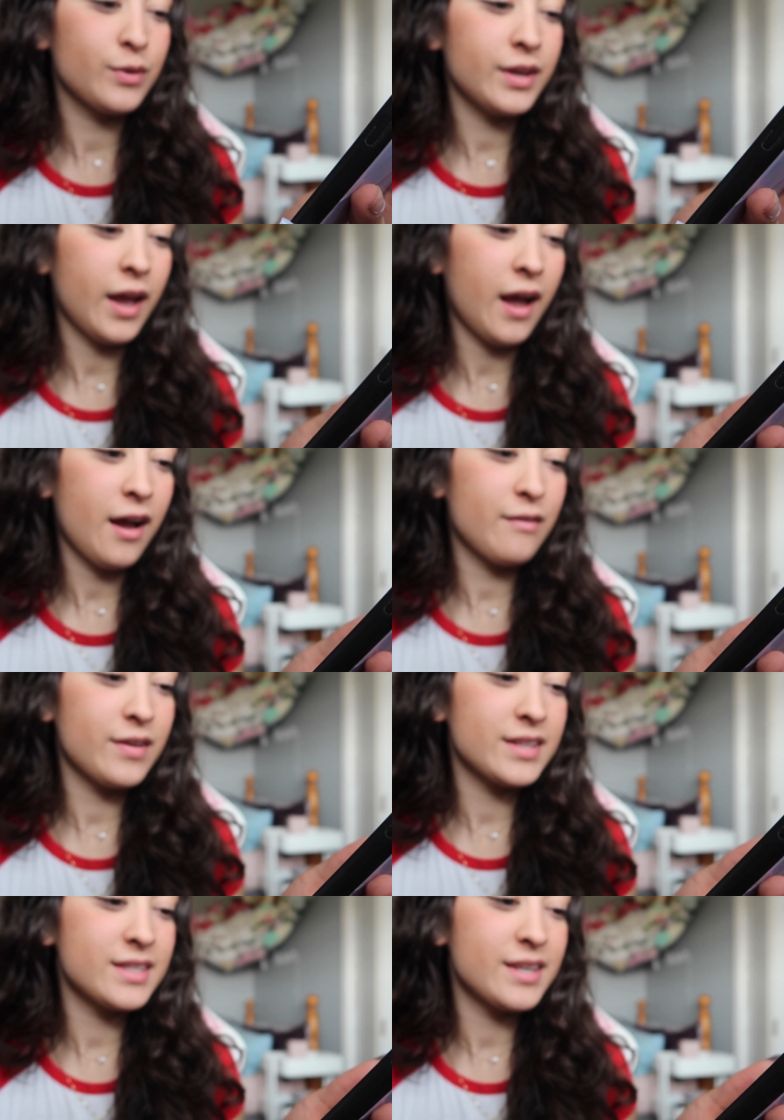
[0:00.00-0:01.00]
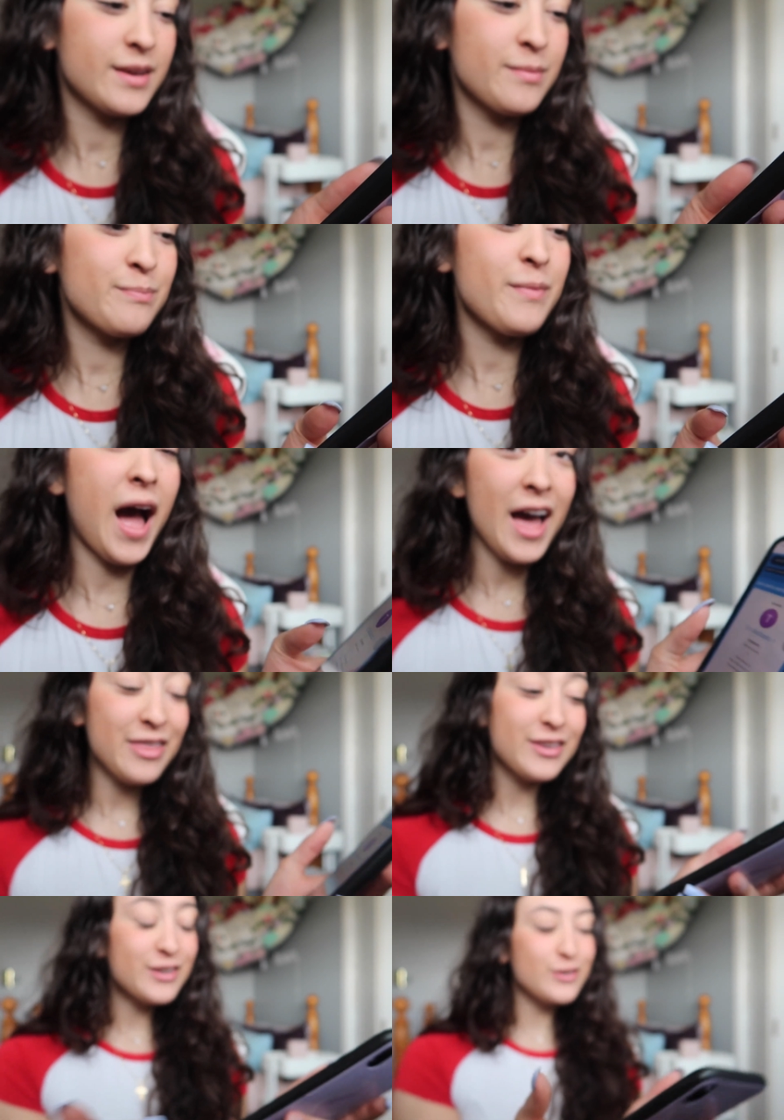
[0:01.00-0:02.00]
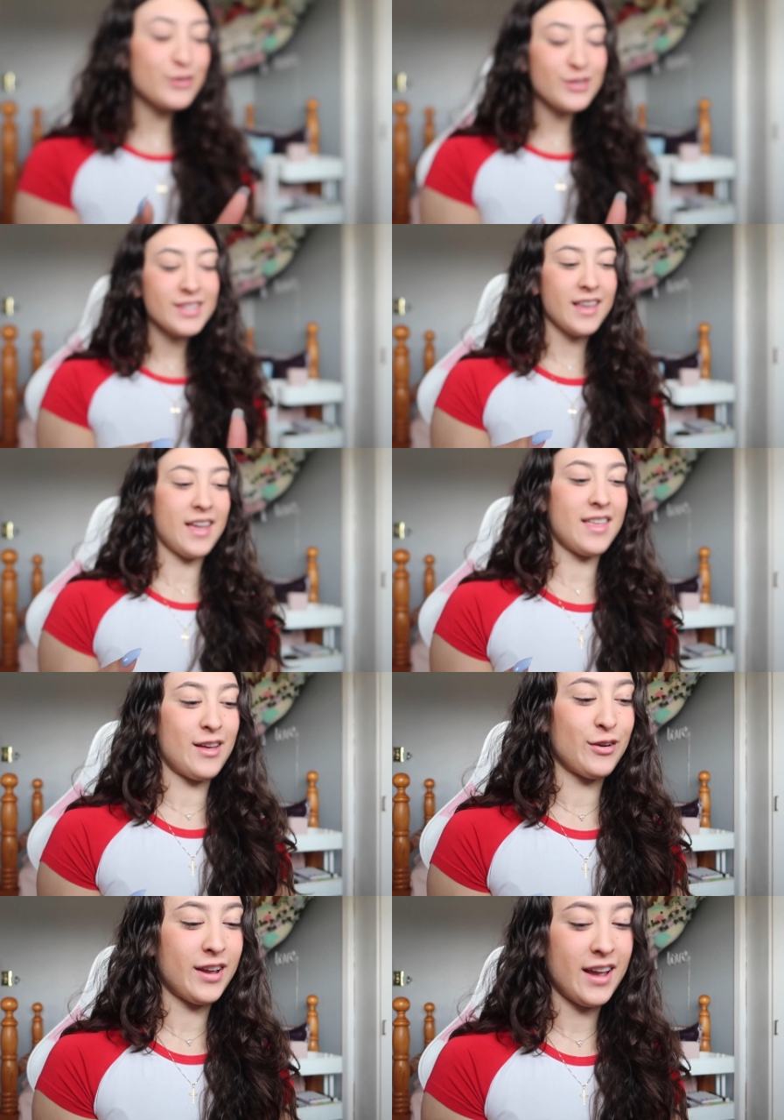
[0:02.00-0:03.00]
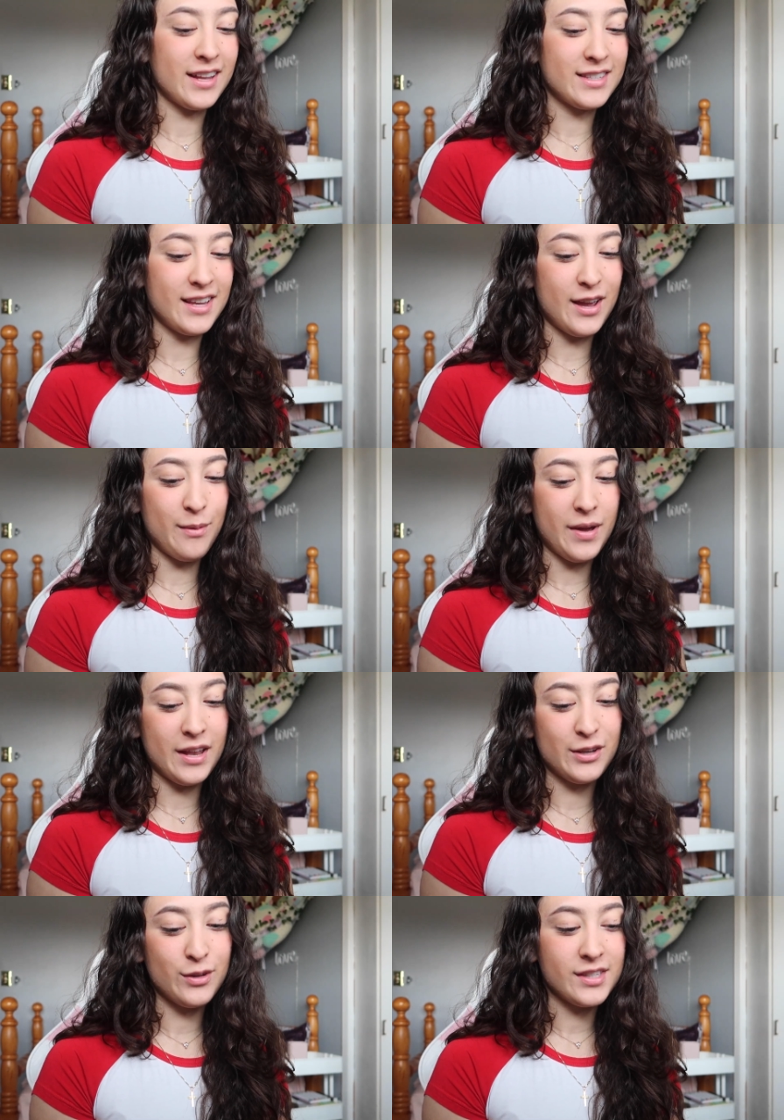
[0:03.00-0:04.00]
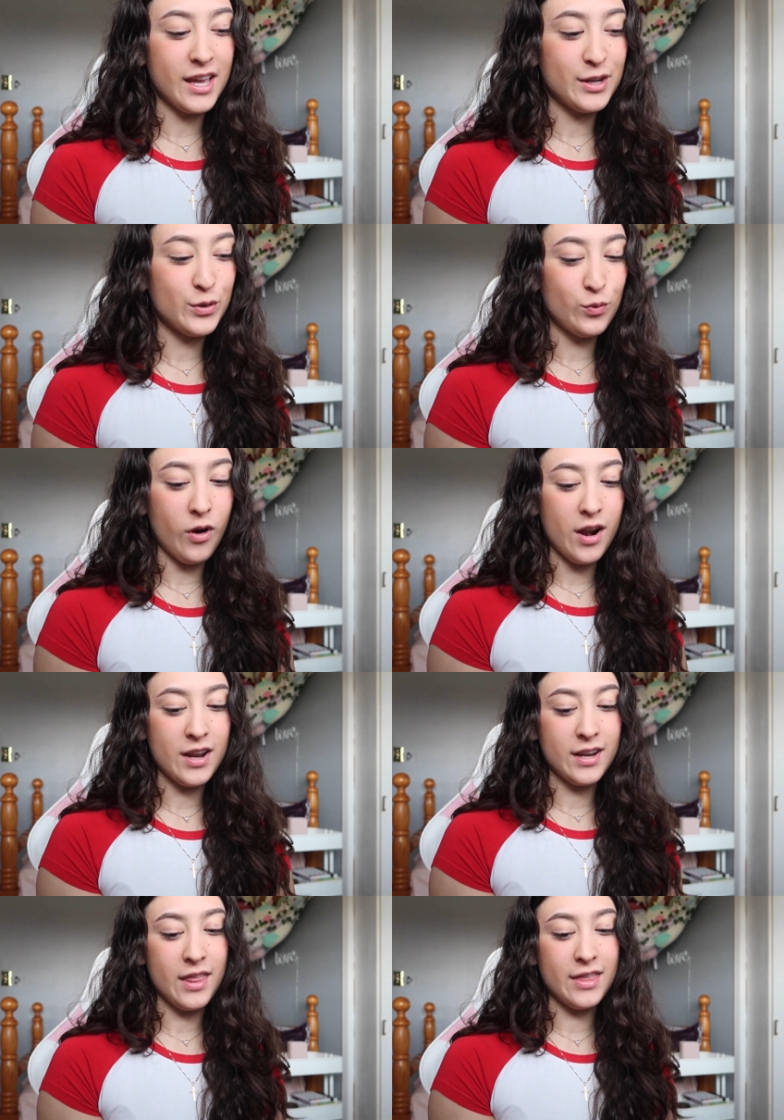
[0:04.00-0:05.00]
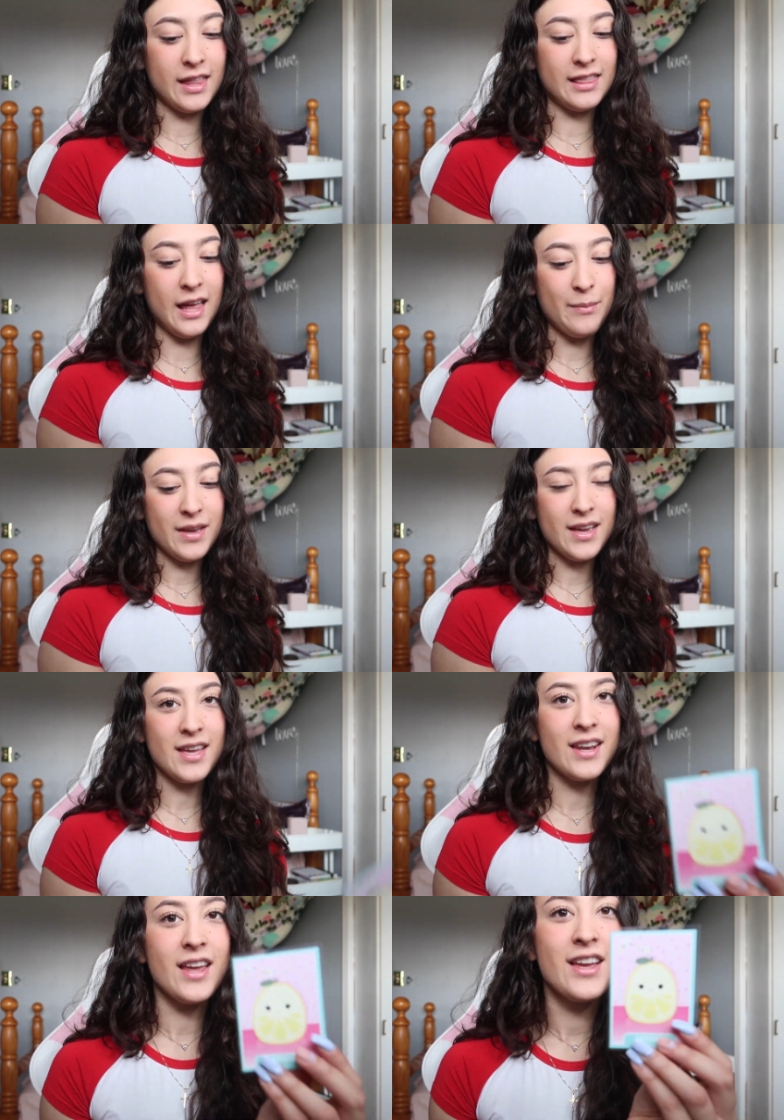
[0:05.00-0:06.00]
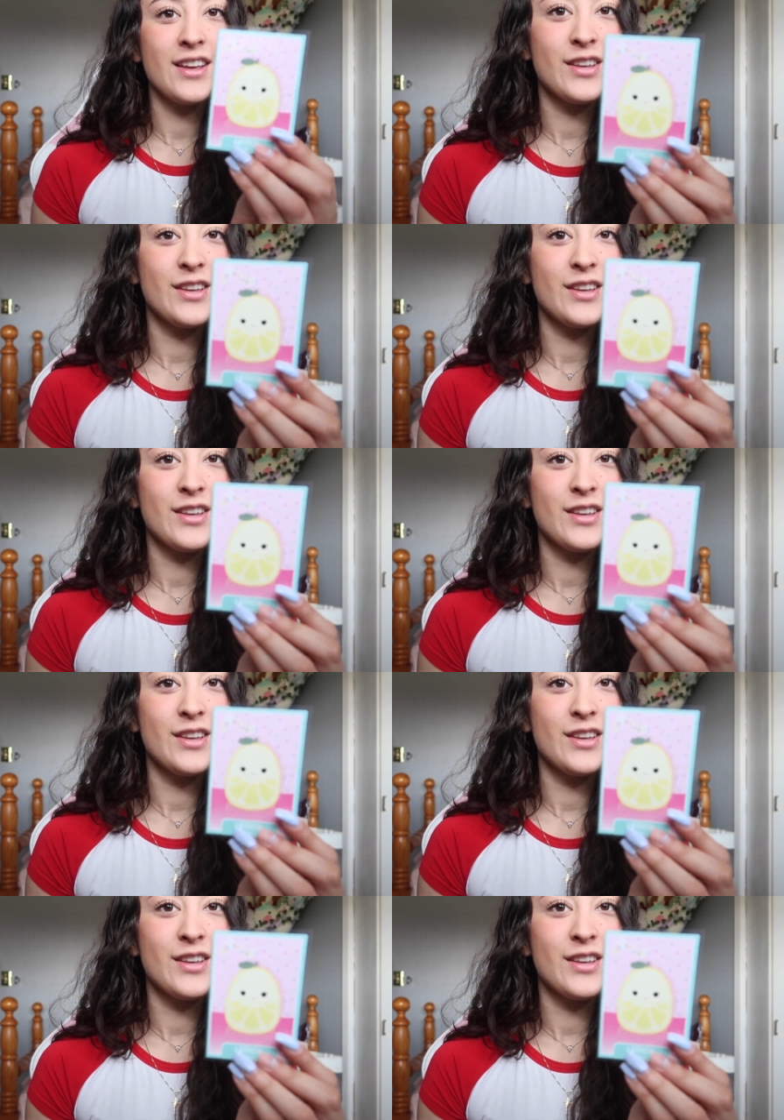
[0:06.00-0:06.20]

We have Tim Matthews. Okay, Tim, and you said you wanted the lemon.